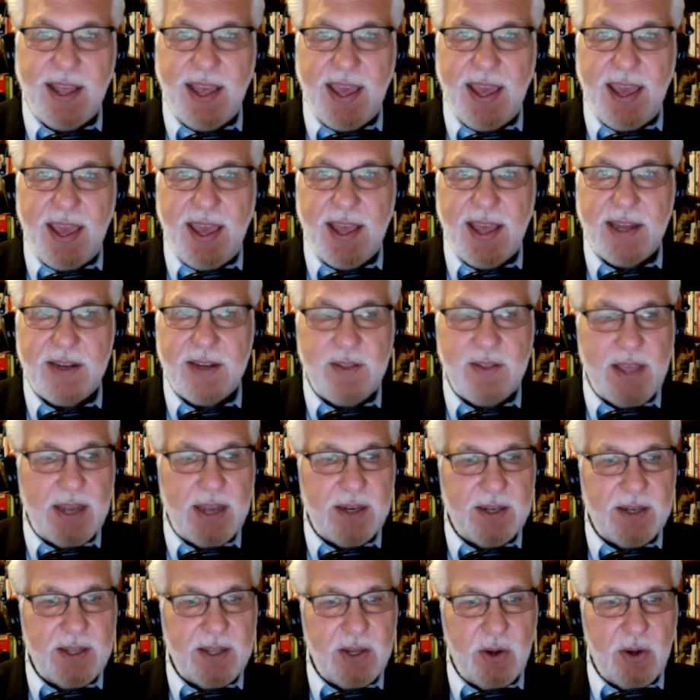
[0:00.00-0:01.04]
And
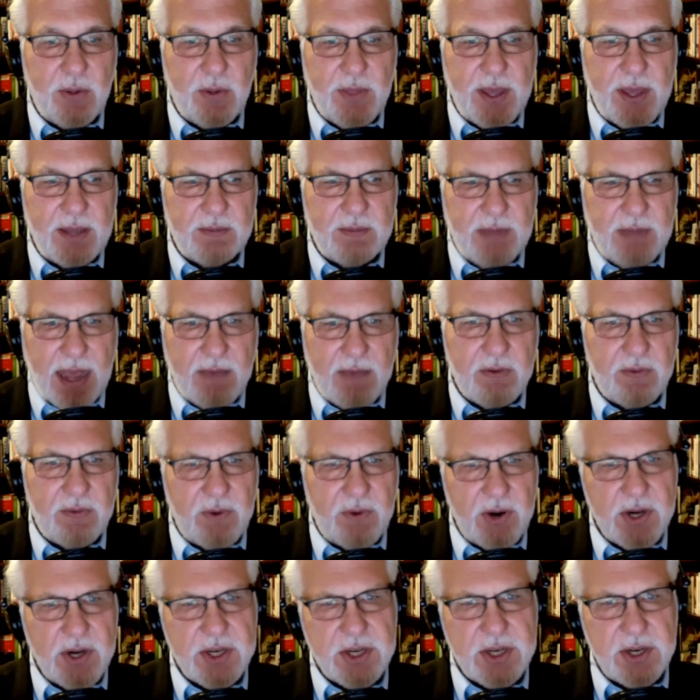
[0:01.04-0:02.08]
they have a
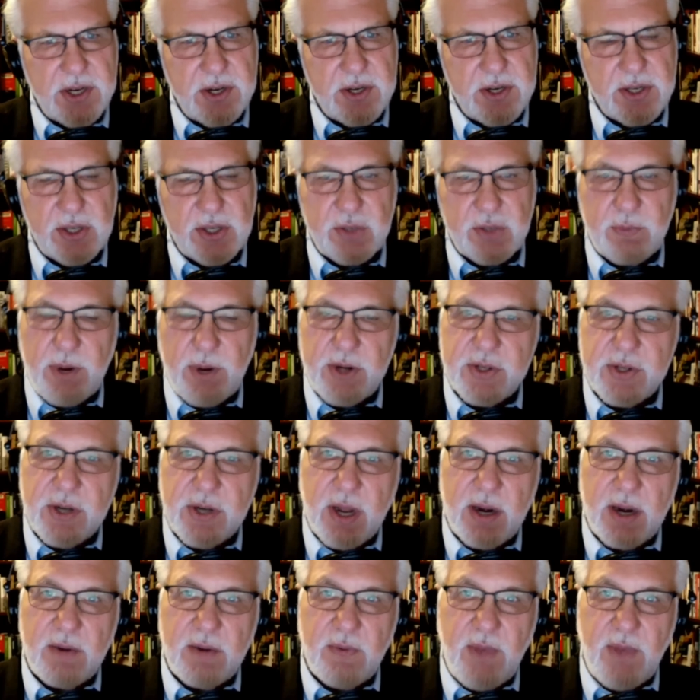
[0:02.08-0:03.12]
very serious expression
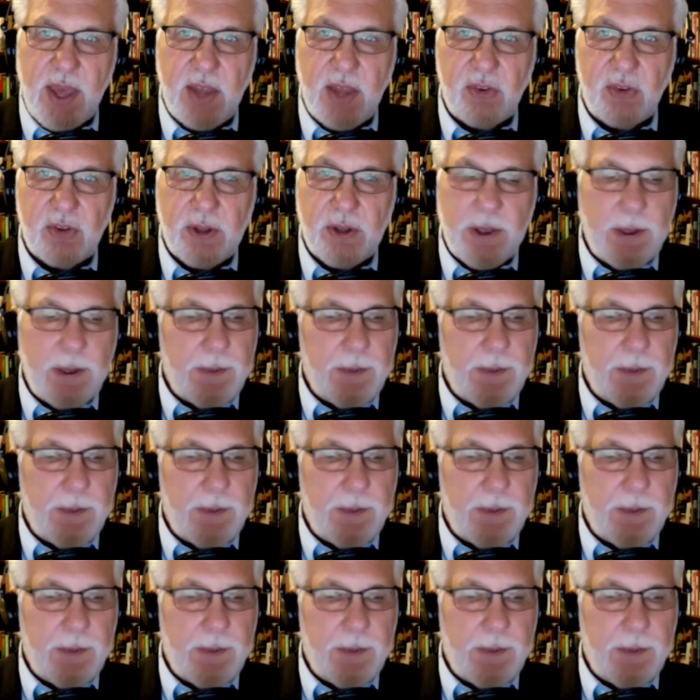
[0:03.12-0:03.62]
on their face.